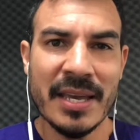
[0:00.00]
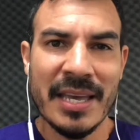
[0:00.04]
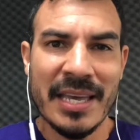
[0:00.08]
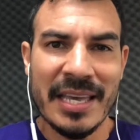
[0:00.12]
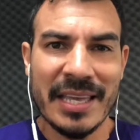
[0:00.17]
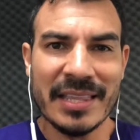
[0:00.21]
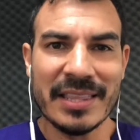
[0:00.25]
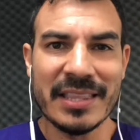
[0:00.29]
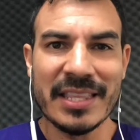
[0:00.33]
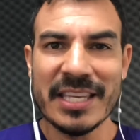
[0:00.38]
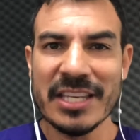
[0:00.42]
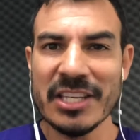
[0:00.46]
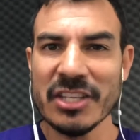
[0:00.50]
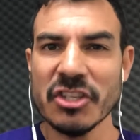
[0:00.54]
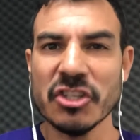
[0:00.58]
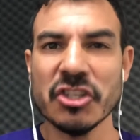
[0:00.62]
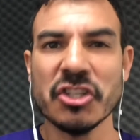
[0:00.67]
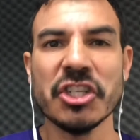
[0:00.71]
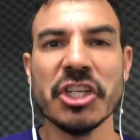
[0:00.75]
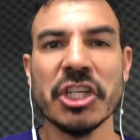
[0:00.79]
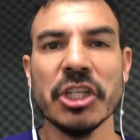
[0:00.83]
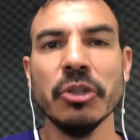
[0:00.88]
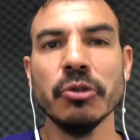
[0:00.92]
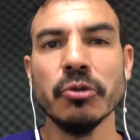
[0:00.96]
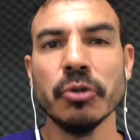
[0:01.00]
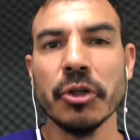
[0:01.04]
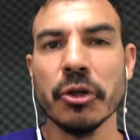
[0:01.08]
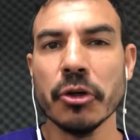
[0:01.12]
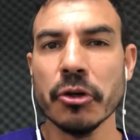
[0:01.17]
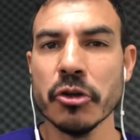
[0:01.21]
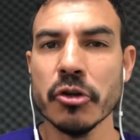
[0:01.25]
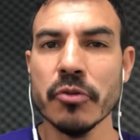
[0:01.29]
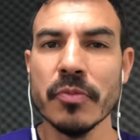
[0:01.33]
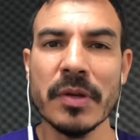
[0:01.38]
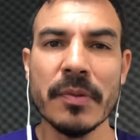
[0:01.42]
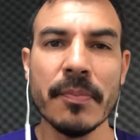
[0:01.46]
These children are
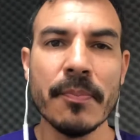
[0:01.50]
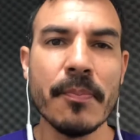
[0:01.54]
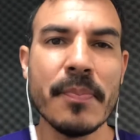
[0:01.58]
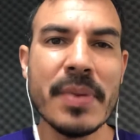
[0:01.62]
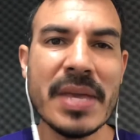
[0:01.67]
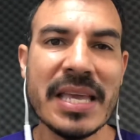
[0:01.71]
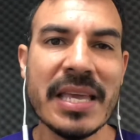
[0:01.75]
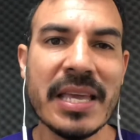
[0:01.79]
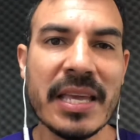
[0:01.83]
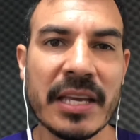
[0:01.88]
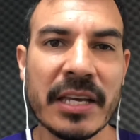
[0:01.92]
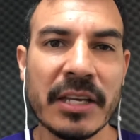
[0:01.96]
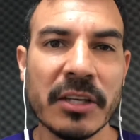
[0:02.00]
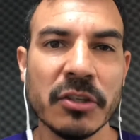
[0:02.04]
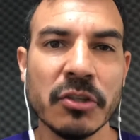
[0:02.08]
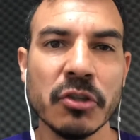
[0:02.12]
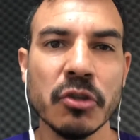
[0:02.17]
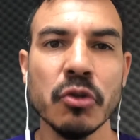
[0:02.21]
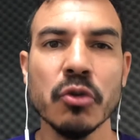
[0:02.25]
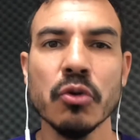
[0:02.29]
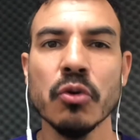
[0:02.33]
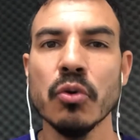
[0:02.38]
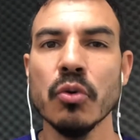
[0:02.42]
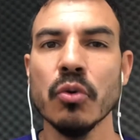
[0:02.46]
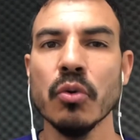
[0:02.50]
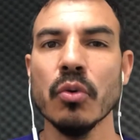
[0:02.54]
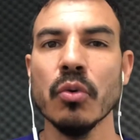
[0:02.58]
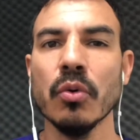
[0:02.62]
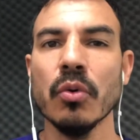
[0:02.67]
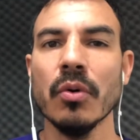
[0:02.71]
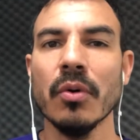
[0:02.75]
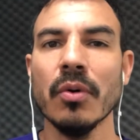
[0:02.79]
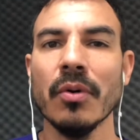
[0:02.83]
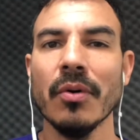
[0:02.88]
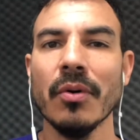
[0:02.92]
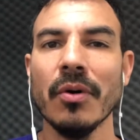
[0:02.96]
human beings who
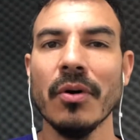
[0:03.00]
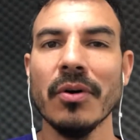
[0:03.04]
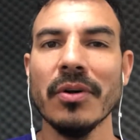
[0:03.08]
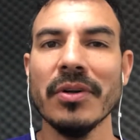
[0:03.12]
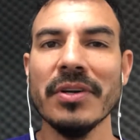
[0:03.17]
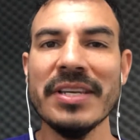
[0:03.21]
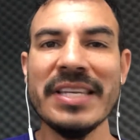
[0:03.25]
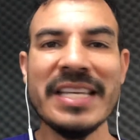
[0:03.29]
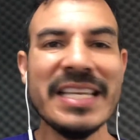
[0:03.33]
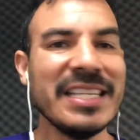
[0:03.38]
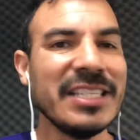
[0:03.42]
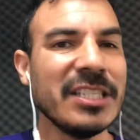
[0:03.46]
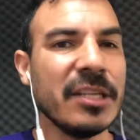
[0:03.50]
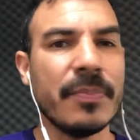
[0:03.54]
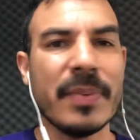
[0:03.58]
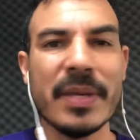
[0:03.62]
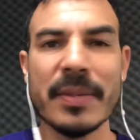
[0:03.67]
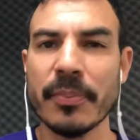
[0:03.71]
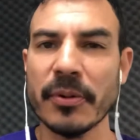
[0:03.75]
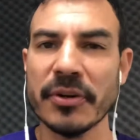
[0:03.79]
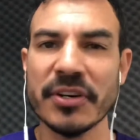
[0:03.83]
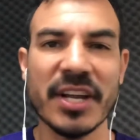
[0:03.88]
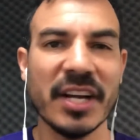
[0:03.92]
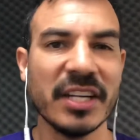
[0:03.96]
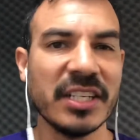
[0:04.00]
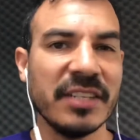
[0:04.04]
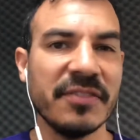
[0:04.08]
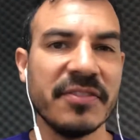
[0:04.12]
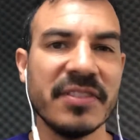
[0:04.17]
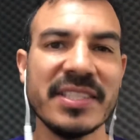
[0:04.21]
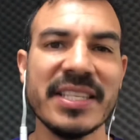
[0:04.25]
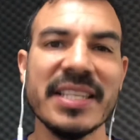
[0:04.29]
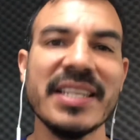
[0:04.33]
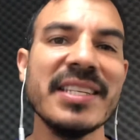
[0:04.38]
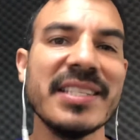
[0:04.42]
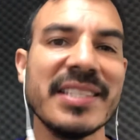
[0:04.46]
need to be productive
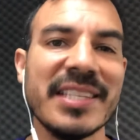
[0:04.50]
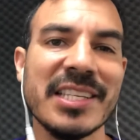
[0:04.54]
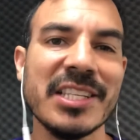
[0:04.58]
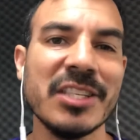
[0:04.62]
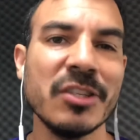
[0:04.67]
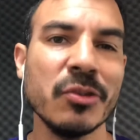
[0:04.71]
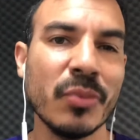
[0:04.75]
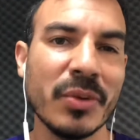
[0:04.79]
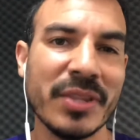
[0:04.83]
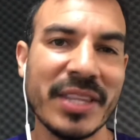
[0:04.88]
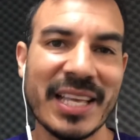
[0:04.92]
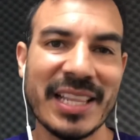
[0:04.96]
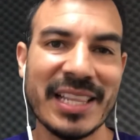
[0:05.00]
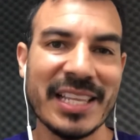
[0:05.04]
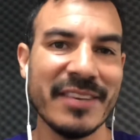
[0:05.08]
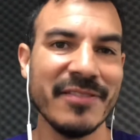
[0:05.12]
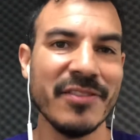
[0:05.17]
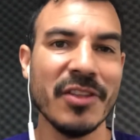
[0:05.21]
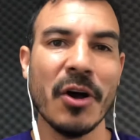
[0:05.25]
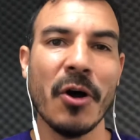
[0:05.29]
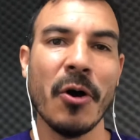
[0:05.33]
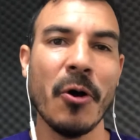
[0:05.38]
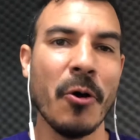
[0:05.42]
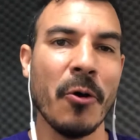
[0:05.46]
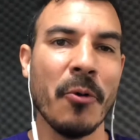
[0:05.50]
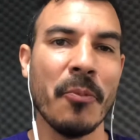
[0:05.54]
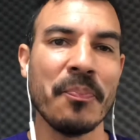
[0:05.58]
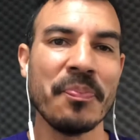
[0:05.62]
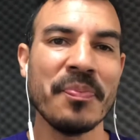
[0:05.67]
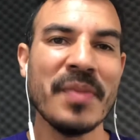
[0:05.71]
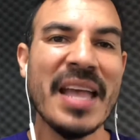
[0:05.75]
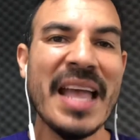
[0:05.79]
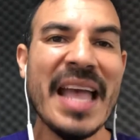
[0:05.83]
citizens when they leave the home.